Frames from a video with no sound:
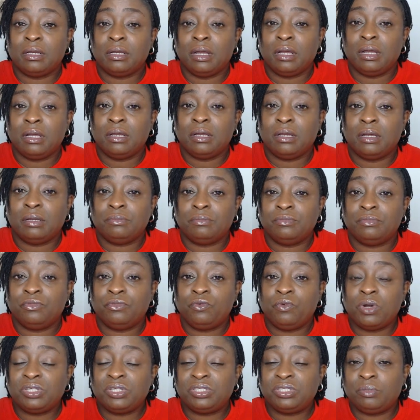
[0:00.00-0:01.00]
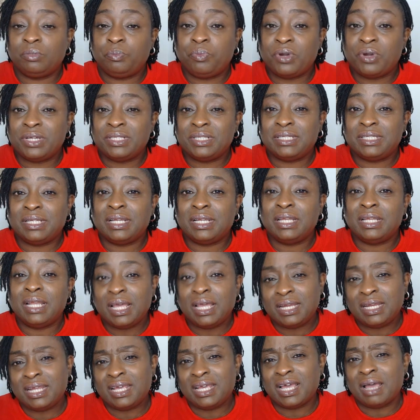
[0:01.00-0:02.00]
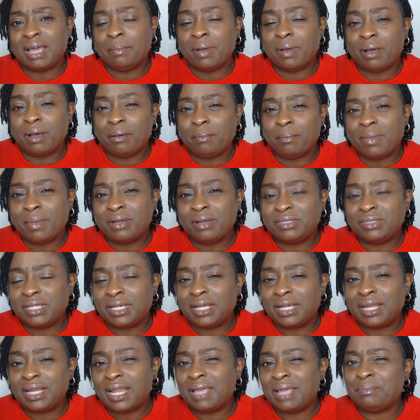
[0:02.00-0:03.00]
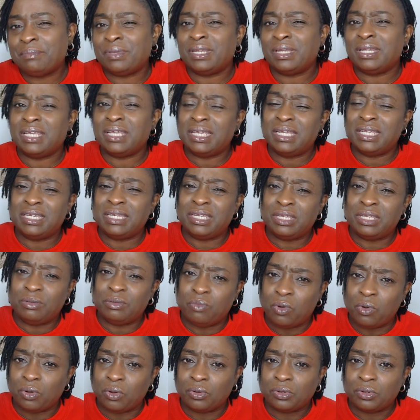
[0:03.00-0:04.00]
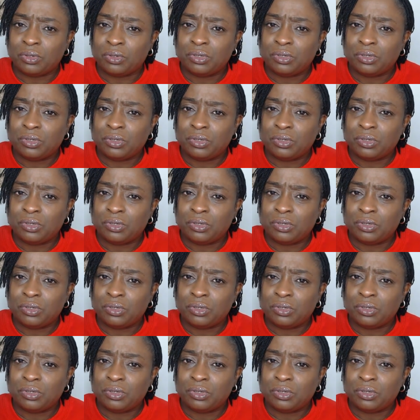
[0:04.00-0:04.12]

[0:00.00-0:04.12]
what's the point in learning about mountain climbing in Igbo?